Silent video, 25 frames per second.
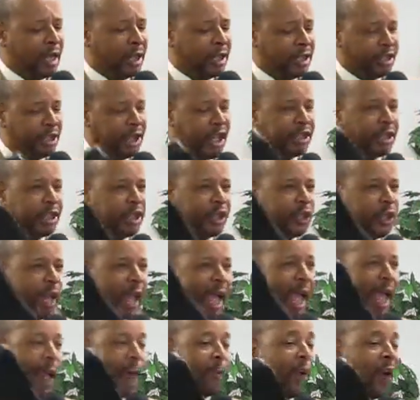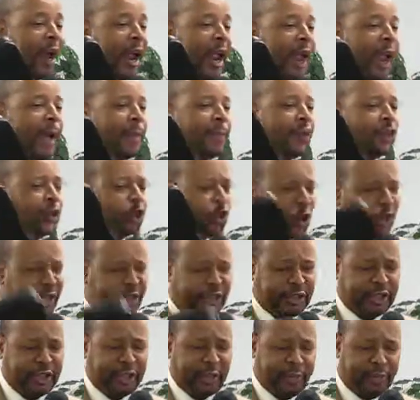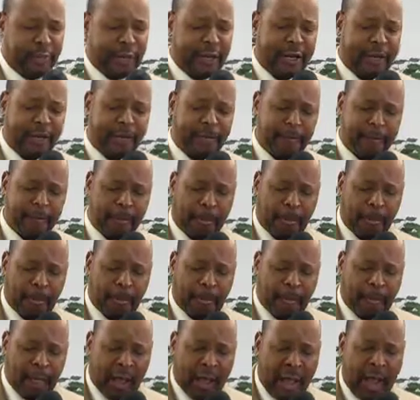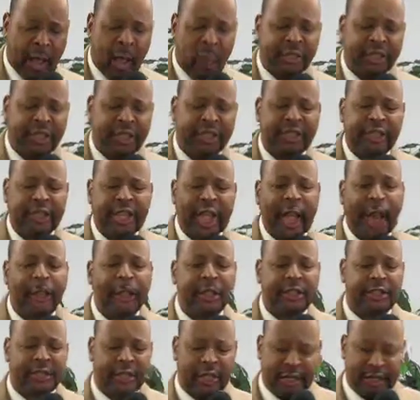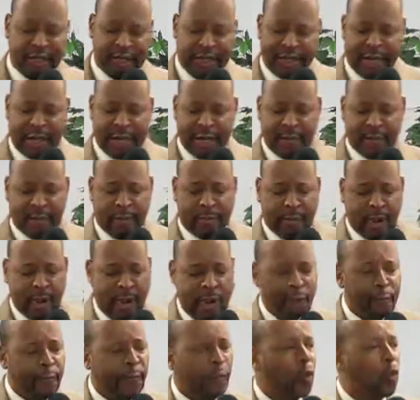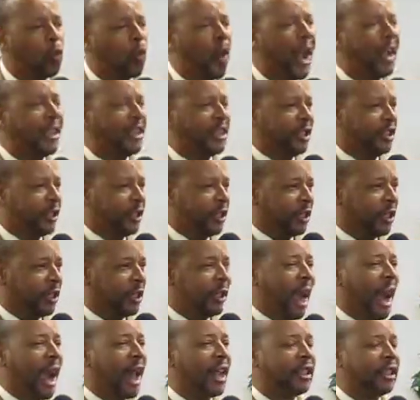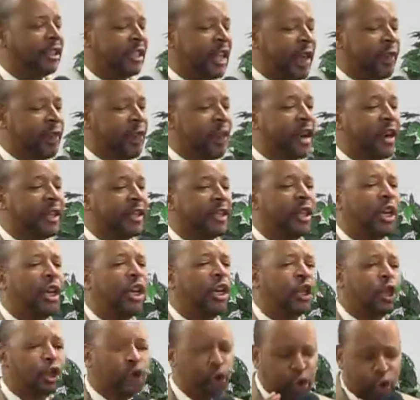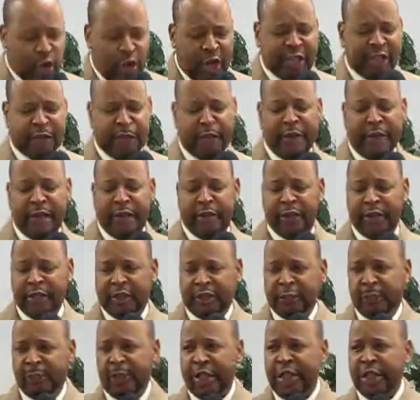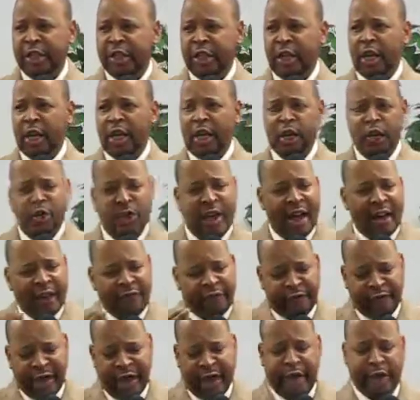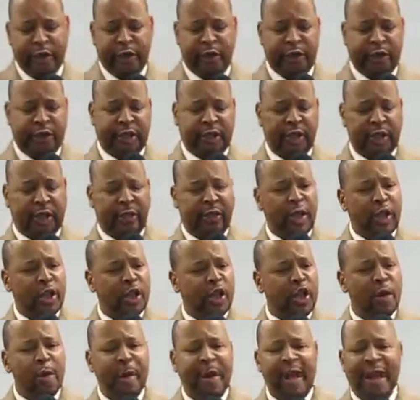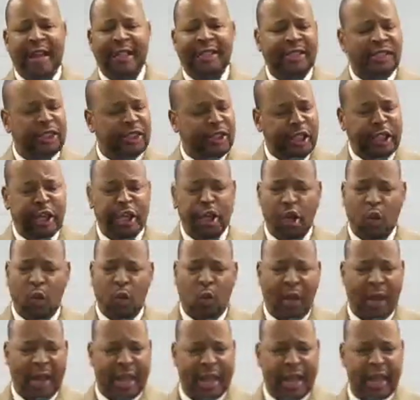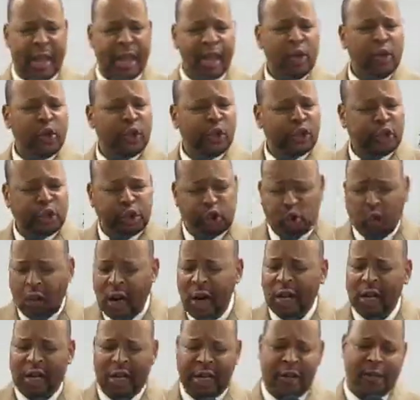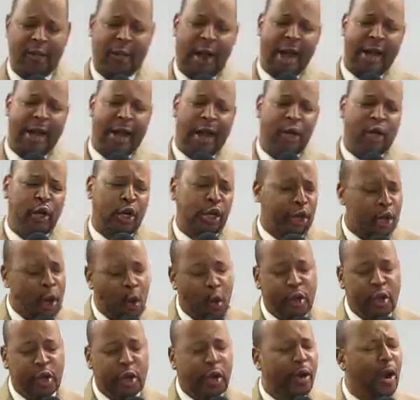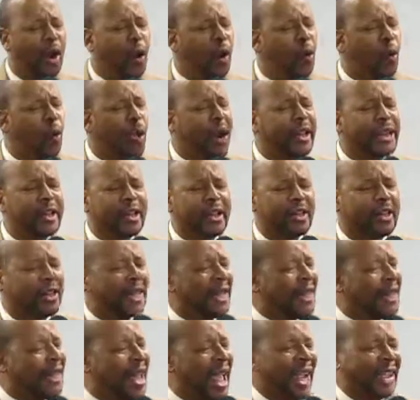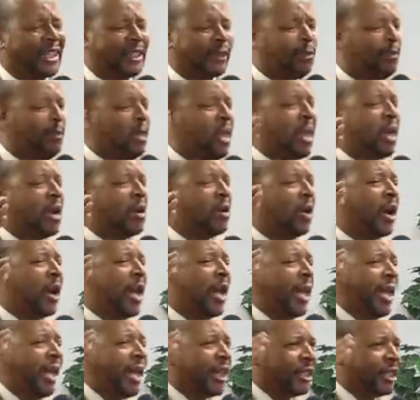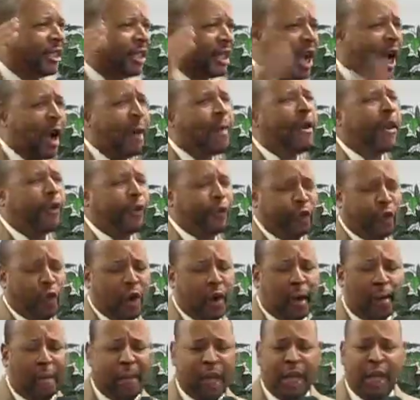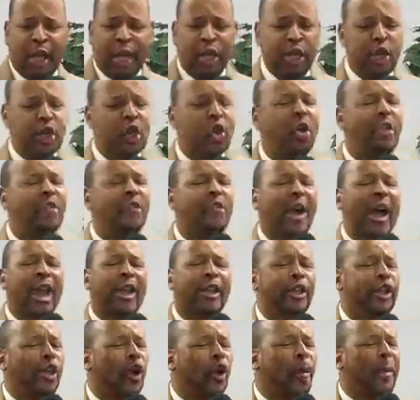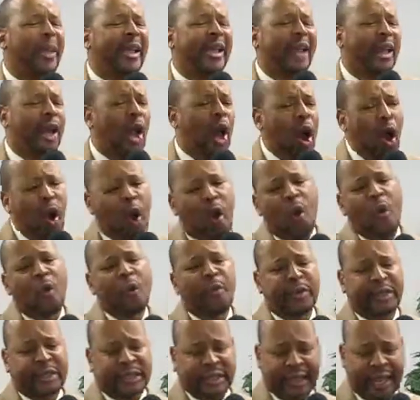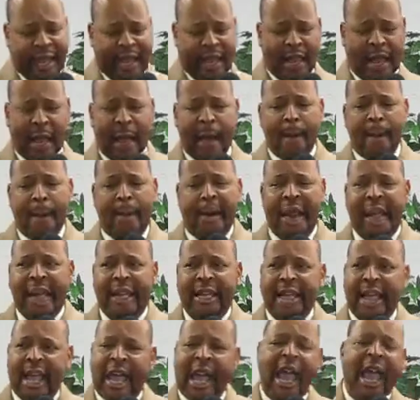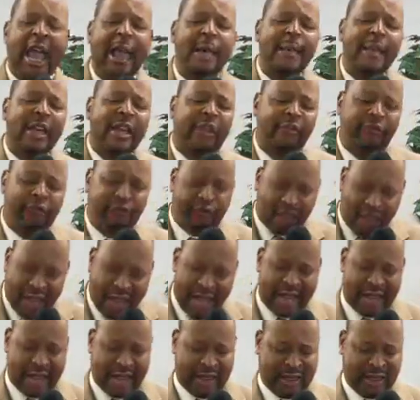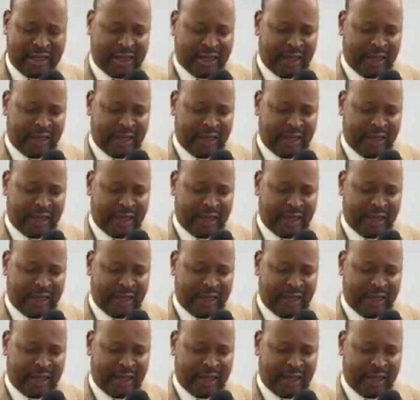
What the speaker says: Just as Abraham trusted me, it was established unto him for righteousness. God is saying for us, trust me in this place you now find yourself. You may not see your way. You're struggling right now. You don't know when the next meal is coming from. You don't know how you're going to make it home today. But I came in faith.